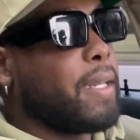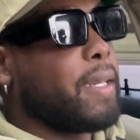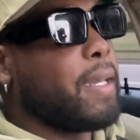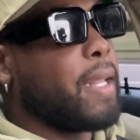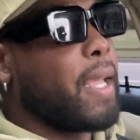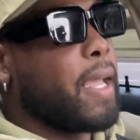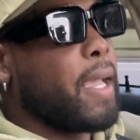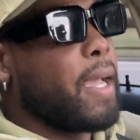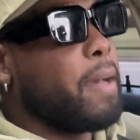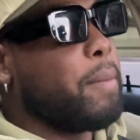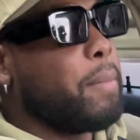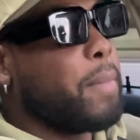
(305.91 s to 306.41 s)

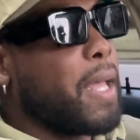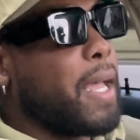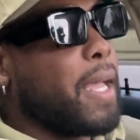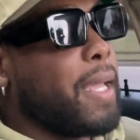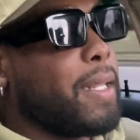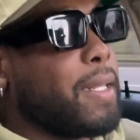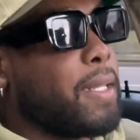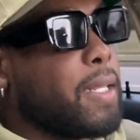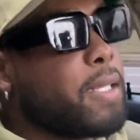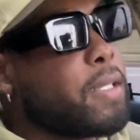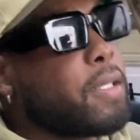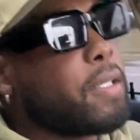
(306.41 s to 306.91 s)
damn, like
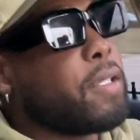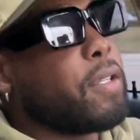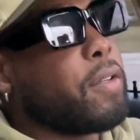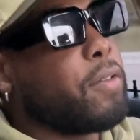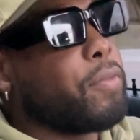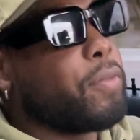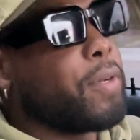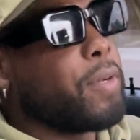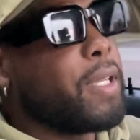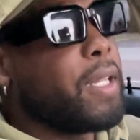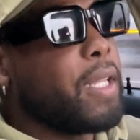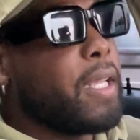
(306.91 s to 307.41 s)
this is a
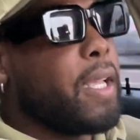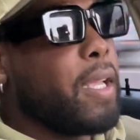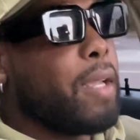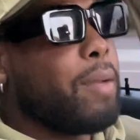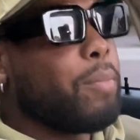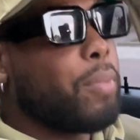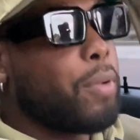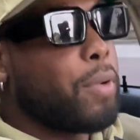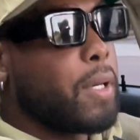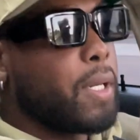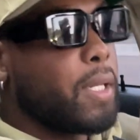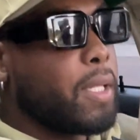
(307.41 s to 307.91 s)
really
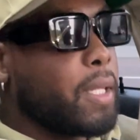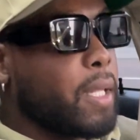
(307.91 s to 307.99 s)
important